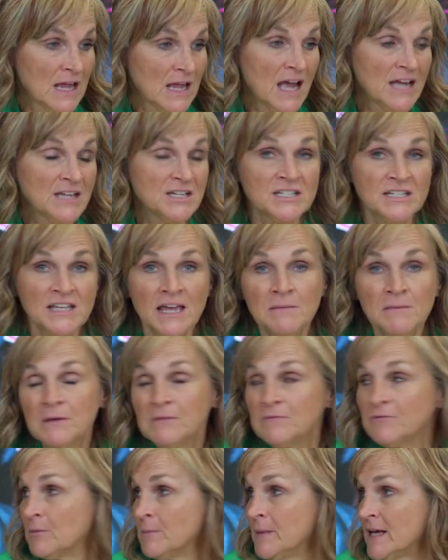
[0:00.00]
I just came
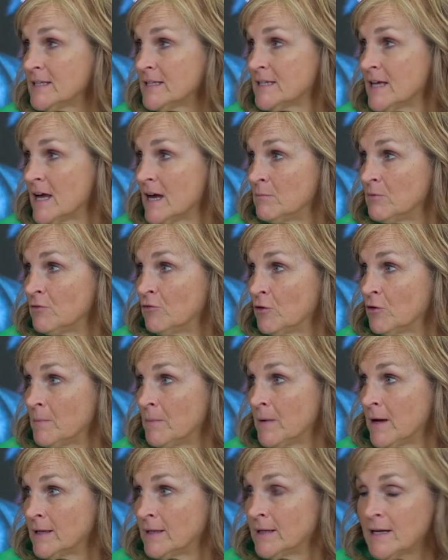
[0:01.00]
in from outside before the
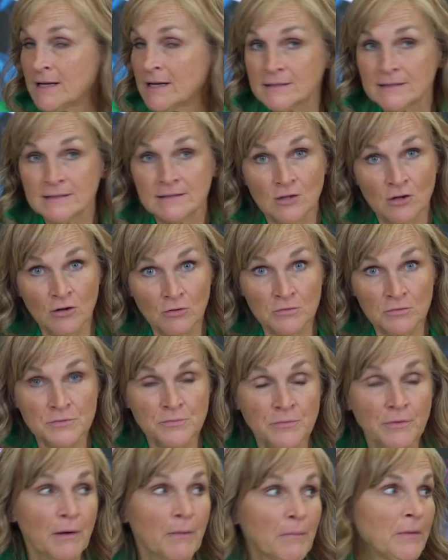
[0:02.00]
podcast. Girl was
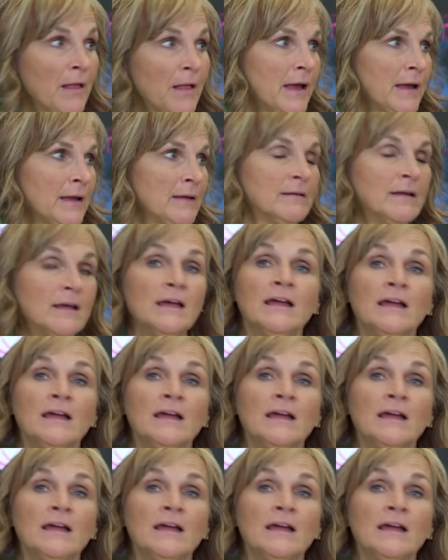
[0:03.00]
reapplying.